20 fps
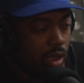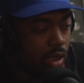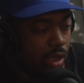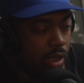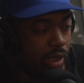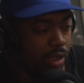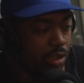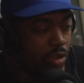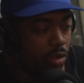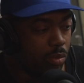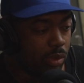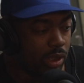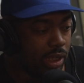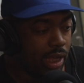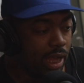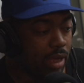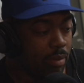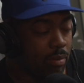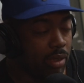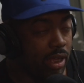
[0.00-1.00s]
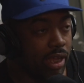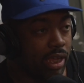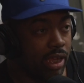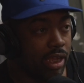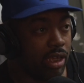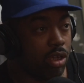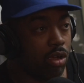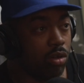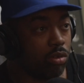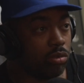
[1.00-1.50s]
And you became the
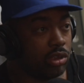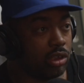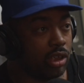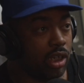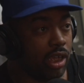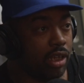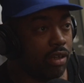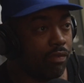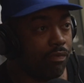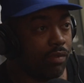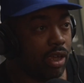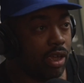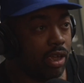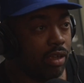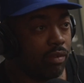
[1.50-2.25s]
head coach in 85?